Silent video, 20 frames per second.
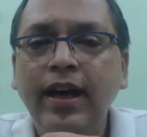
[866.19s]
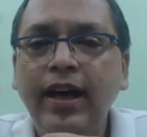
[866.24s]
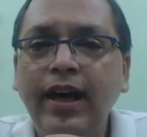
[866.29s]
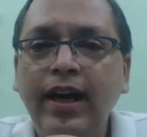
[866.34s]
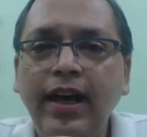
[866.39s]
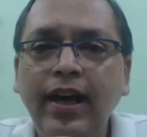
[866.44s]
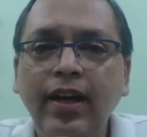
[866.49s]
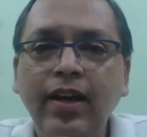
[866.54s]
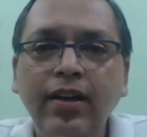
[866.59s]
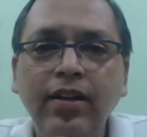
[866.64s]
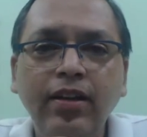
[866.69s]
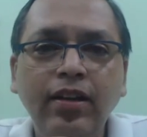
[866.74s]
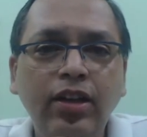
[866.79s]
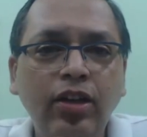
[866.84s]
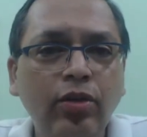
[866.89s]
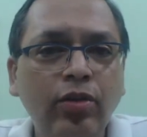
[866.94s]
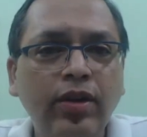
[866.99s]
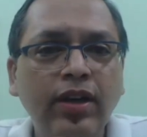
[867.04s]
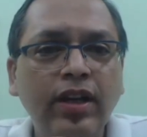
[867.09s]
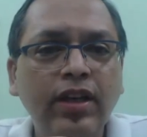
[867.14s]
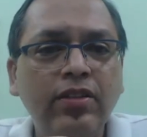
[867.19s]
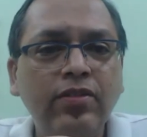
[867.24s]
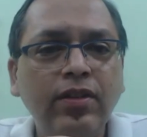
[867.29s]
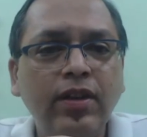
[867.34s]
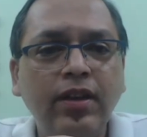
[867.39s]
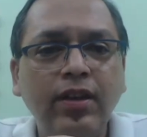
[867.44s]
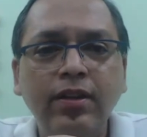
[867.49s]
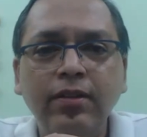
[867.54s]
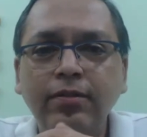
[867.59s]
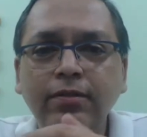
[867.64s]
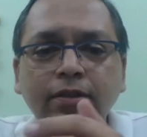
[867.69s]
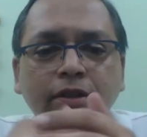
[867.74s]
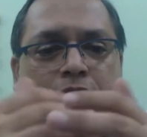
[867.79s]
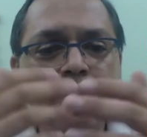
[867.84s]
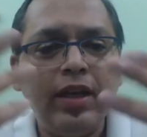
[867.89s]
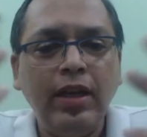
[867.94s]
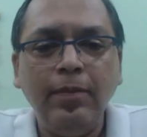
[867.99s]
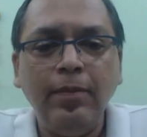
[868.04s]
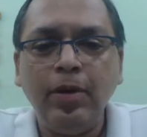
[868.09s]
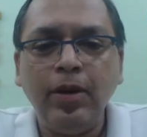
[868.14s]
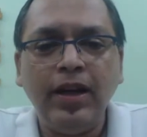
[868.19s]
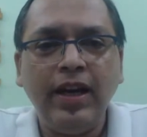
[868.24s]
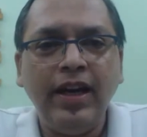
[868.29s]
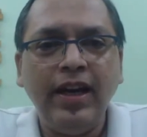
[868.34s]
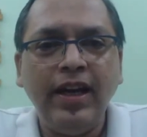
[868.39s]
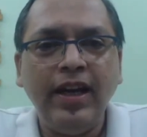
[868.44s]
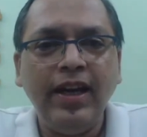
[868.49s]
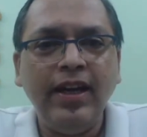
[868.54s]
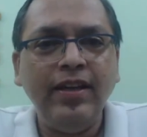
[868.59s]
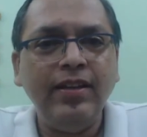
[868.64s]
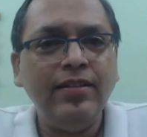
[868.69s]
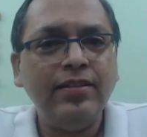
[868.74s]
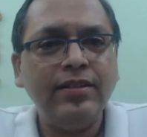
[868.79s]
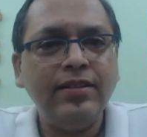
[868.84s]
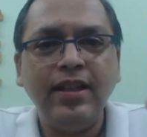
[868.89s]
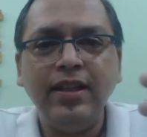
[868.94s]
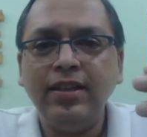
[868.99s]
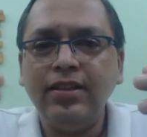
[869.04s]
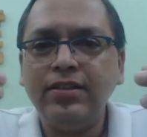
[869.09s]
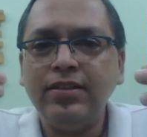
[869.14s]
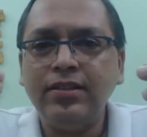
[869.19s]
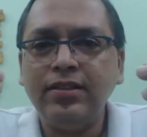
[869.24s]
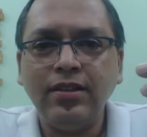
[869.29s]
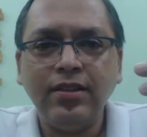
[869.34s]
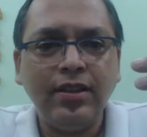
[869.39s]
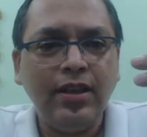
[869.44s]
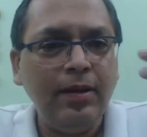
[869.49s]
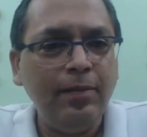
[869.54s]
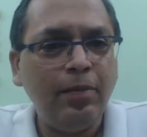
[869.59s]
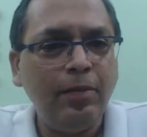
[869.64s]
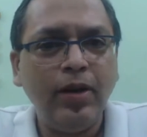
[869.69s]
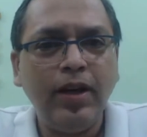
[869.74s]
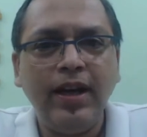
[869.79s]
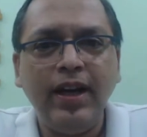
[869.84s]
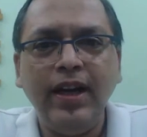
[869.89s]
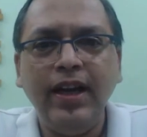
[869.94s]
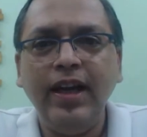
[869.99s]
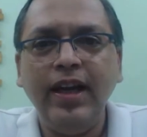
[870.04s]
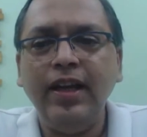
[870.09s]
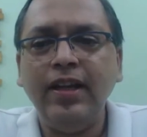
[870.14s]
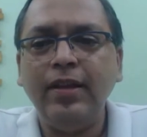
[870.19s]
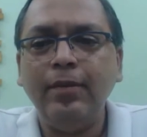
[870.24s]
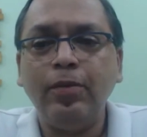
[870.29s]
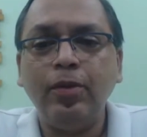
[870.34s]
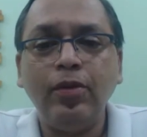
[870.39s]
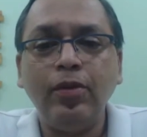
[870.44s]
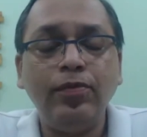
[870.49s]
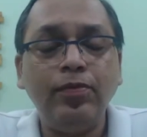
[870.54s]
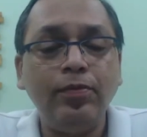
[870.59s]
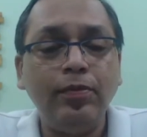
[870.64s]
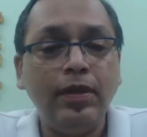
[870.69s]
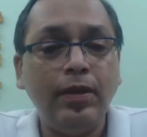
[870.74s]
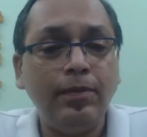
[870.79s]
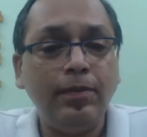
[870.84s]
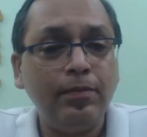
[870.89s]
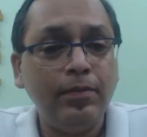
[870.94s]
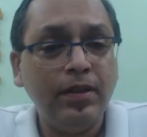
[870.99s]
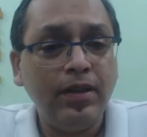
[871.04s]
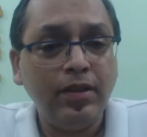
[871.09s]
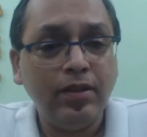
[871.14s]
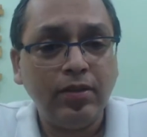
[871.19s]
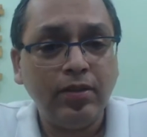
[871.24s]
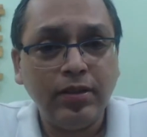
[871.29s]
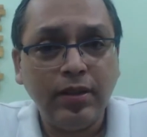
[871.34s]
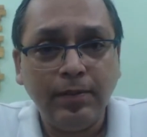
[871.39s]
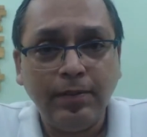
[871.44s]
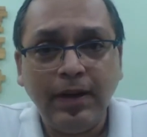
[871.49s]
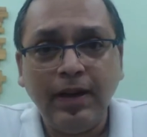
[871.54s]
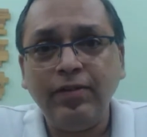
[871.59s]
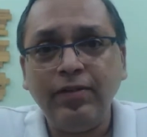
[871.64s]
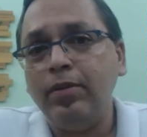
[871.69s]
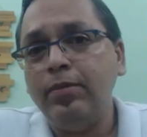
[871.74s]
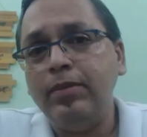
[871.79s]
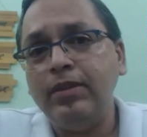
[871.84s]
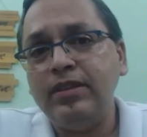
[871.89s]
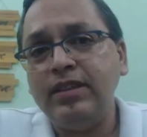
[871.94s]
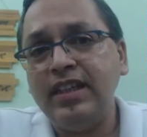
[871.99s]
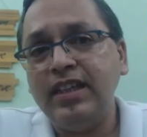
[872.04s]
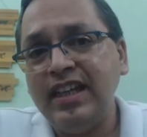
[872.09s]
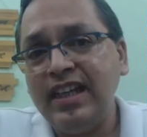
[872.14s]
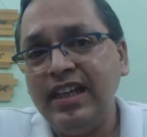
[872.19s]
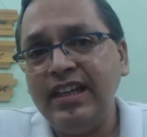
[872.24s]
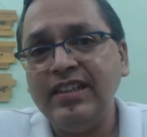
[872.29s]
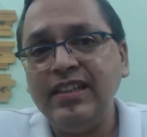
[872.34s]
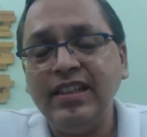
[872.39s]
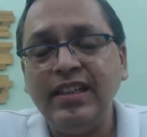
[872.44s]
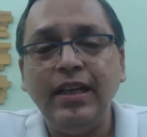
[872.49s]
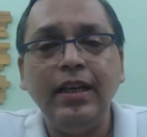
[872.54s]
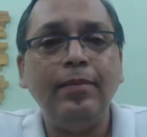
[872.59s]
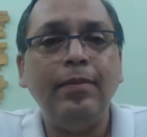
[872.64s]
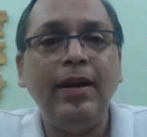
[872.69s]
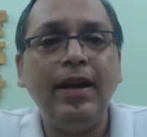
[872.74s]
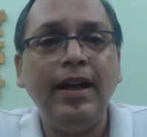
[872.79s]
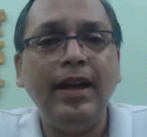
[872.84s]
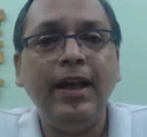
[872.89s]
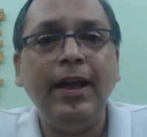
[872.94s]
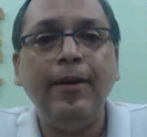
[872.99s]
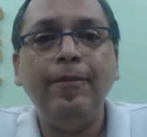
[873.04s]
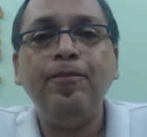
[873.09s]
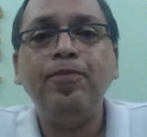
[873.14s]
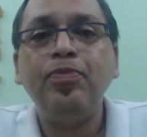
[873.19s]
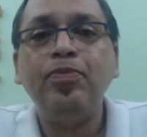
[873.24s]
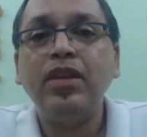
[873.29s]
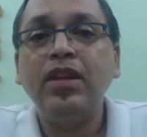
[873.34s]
And new gigs will keep on adding, sellers keep on adding, the platform is increasing day by day.